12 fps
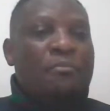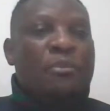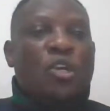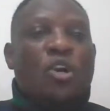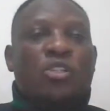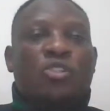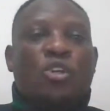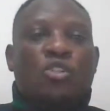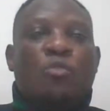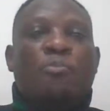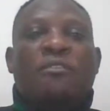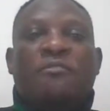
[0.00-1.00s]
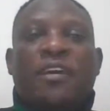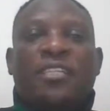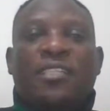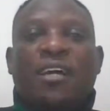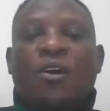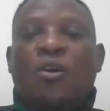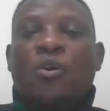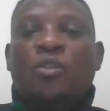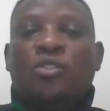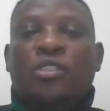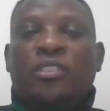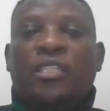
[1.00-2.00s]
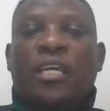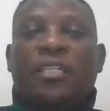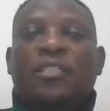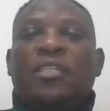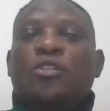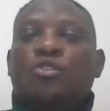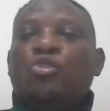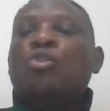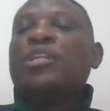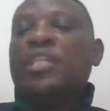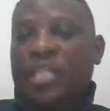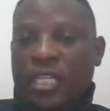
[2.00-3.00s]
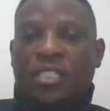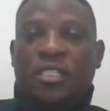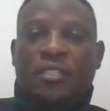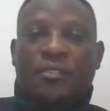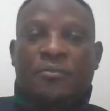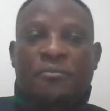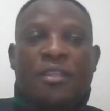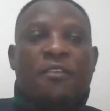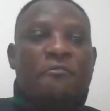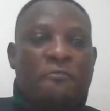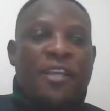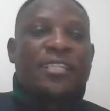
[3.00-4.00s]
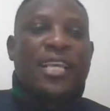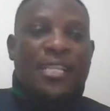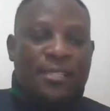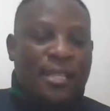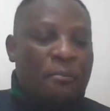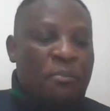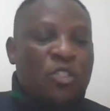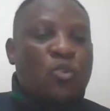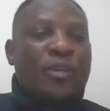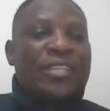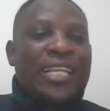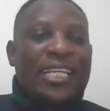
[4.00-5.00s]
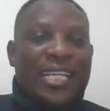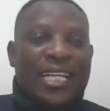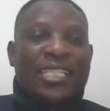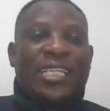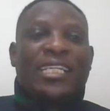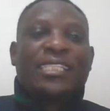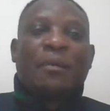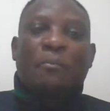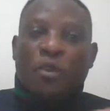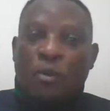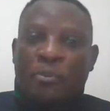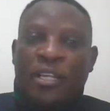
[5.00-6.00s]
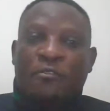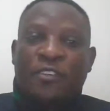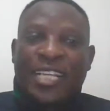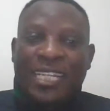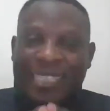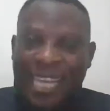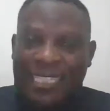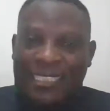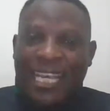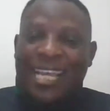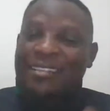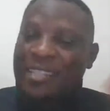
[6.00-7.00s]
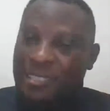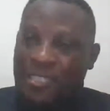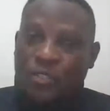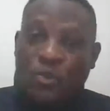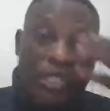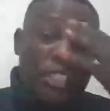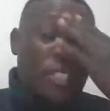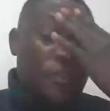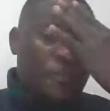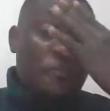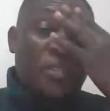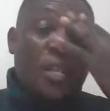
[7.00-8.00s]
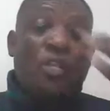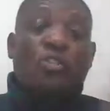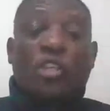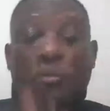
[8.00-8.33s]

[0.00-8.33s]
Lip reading: because your supervisor said do regression. First, establish whether regression is appropriate for the data and the research question. So it